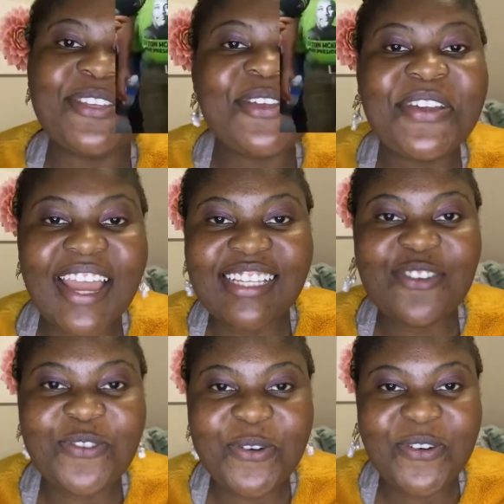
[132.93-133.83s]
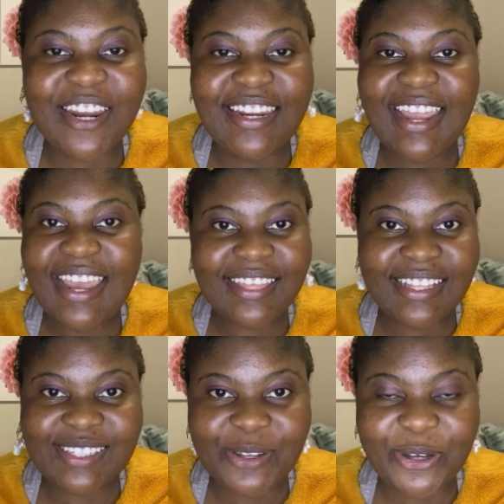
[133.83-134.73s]
So you guys have already heard the
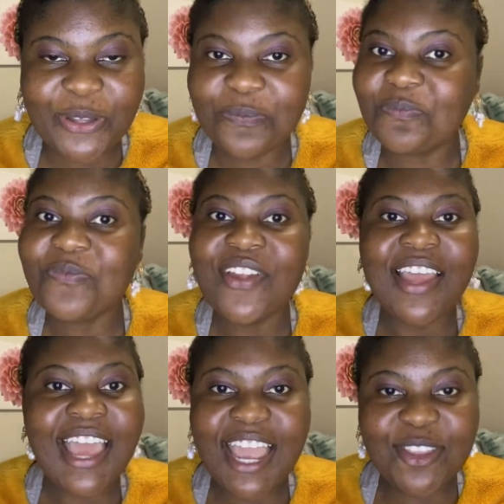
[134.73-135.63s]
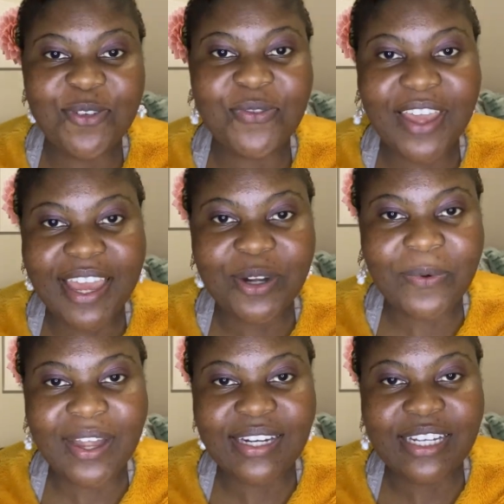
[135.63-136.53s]
song and you've heard
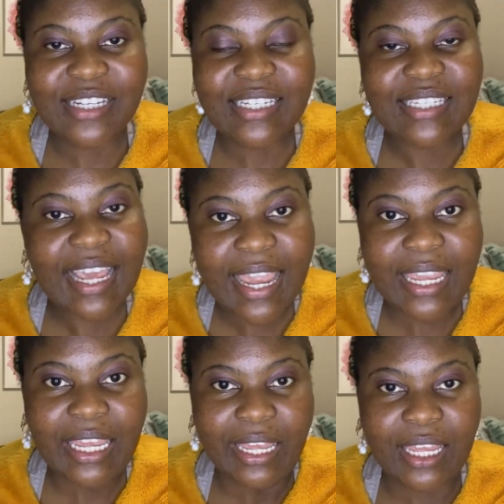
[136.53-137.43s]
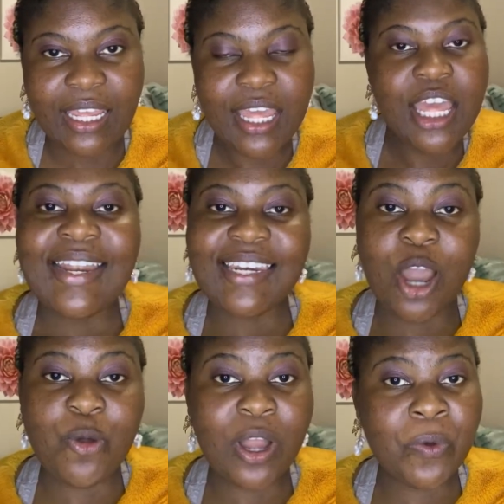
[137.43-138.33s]
what he's saying.
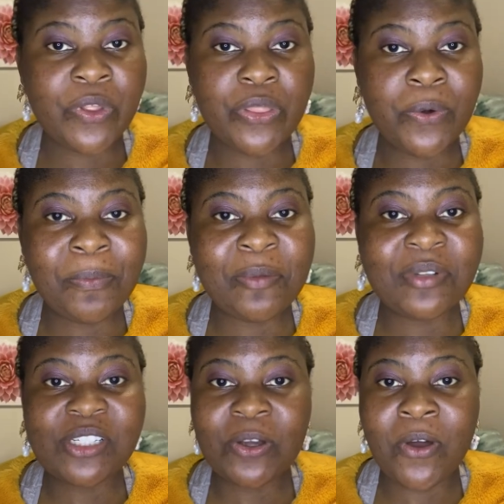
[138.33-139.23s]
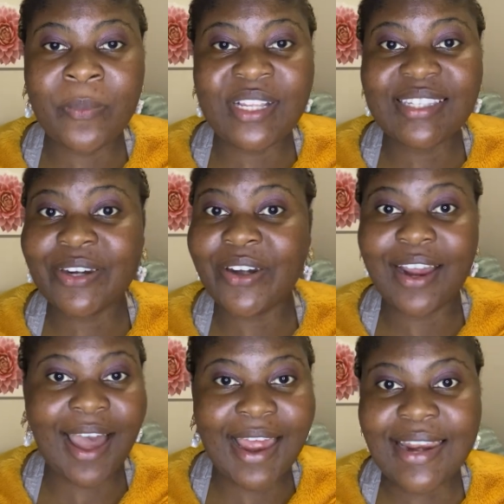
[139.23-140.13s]
Now going through people's comments
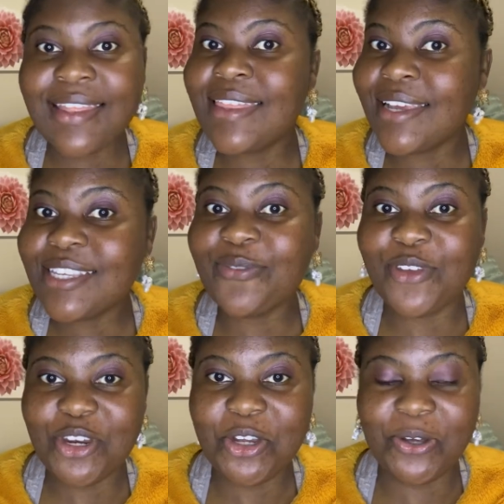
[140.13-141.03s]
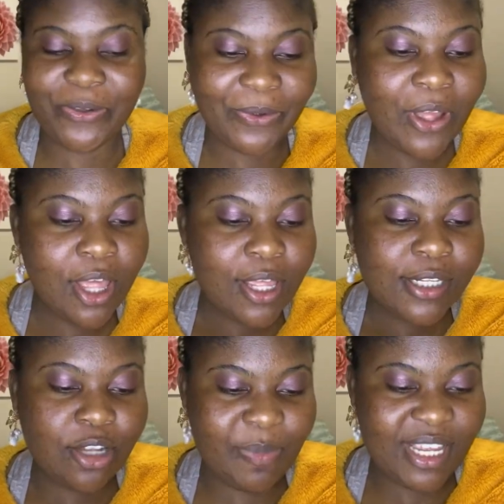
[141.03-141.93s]
regarding this video.
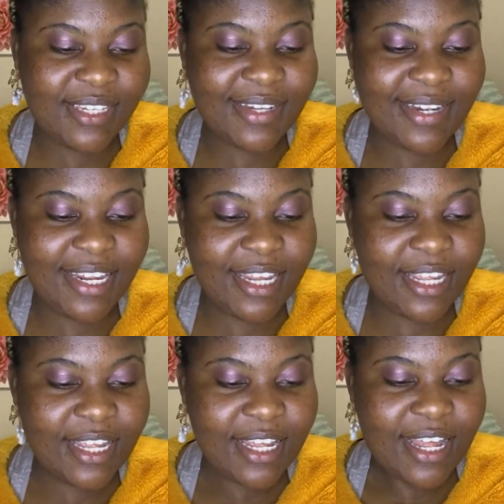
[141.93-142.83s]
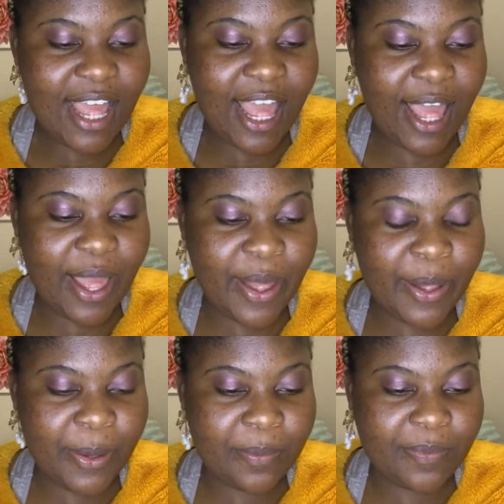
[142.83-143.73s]
So basically,
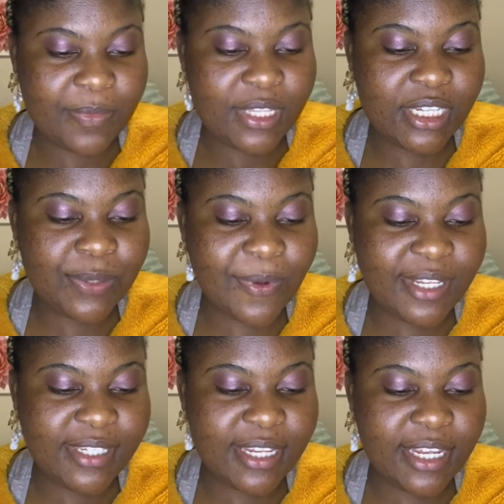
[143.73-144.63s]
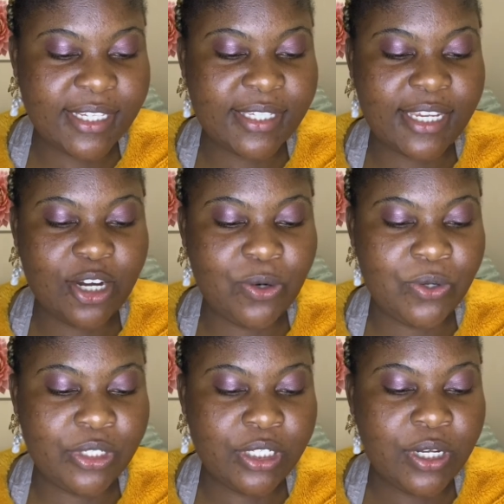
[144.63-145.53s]
this one says,
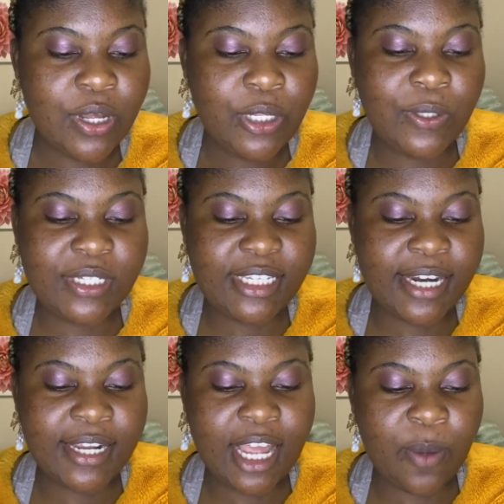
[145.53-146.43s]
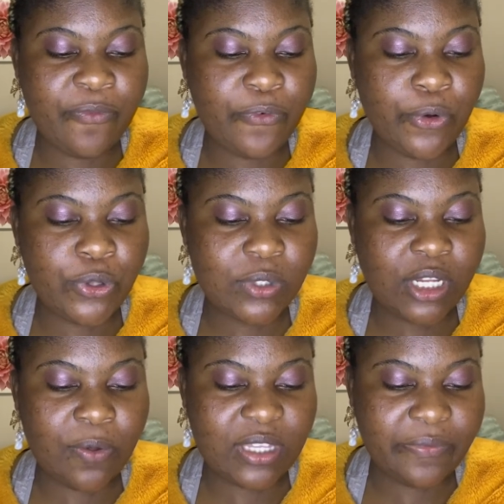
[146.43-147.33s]
salute, you're standing up for your
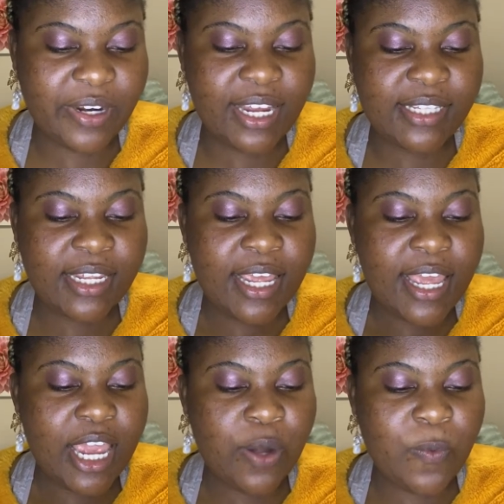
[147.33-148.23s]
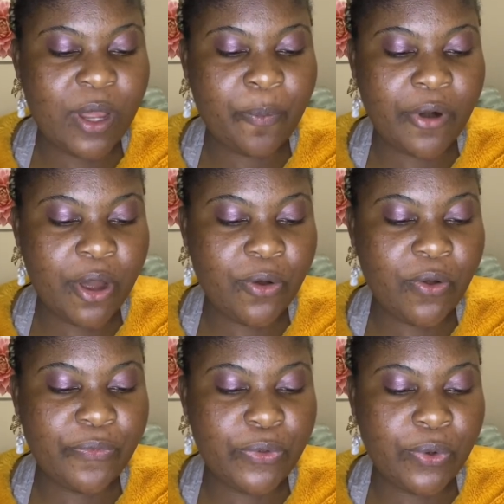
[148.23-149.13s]
South Africans and we are proud
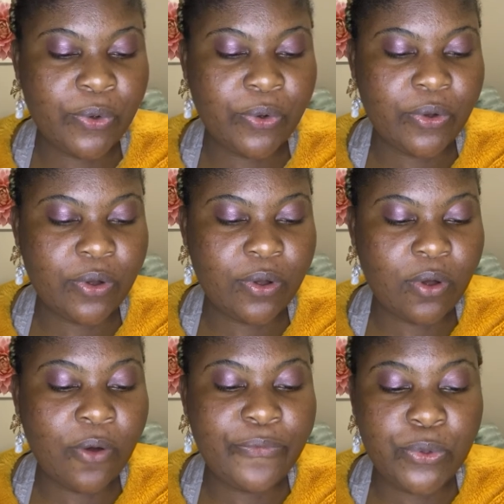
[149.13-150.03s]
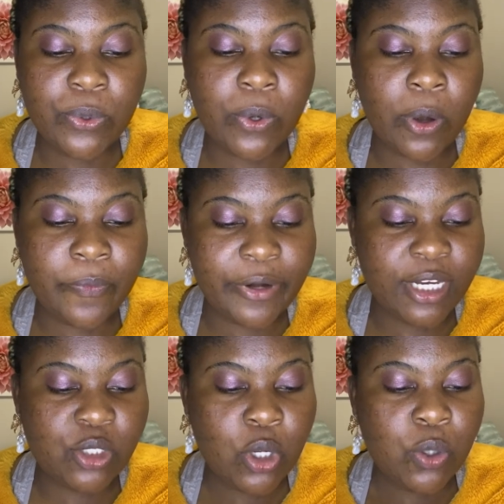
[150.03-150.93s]
of you
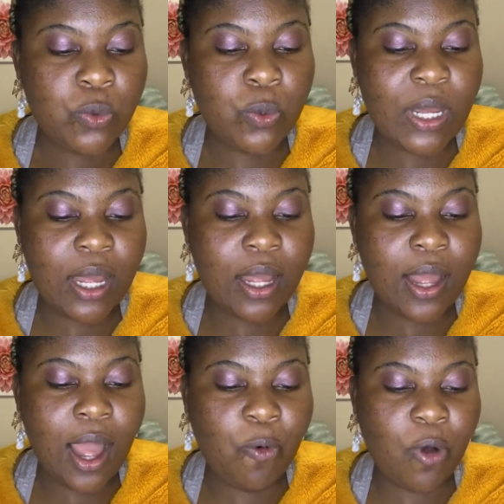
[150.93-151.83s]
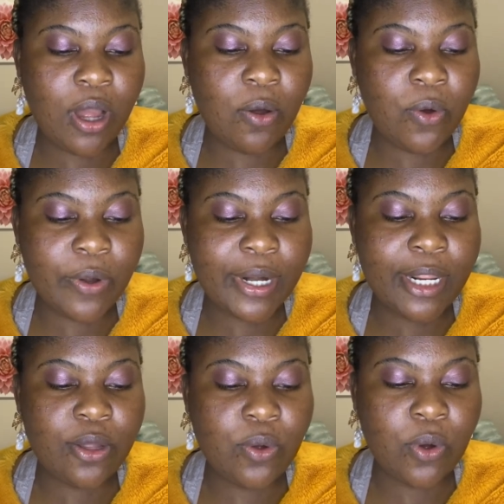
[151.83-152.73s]
comrades. You are our
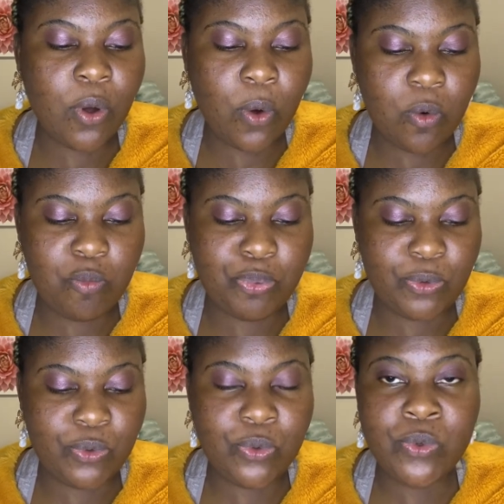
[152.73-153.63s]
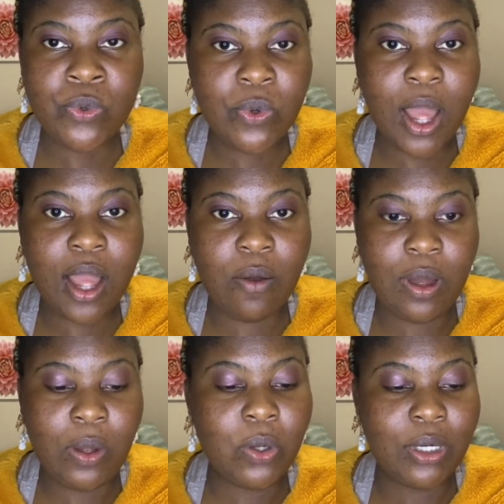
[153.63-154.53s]
only hope. You are
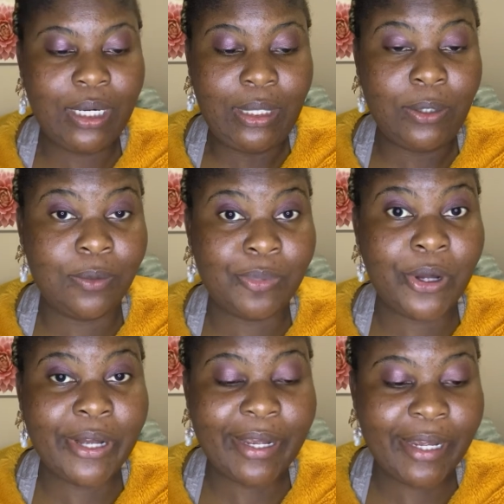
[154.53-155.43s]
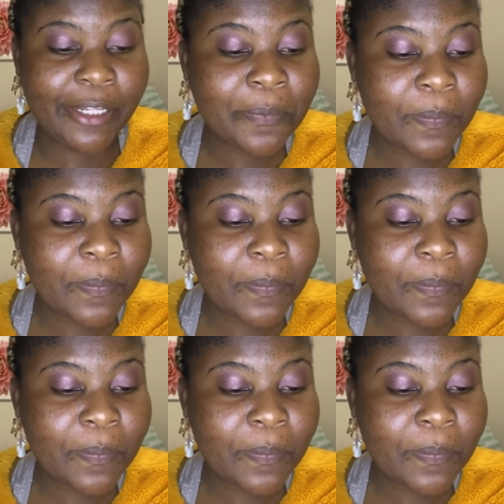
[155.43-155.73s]
our only hope. Okay.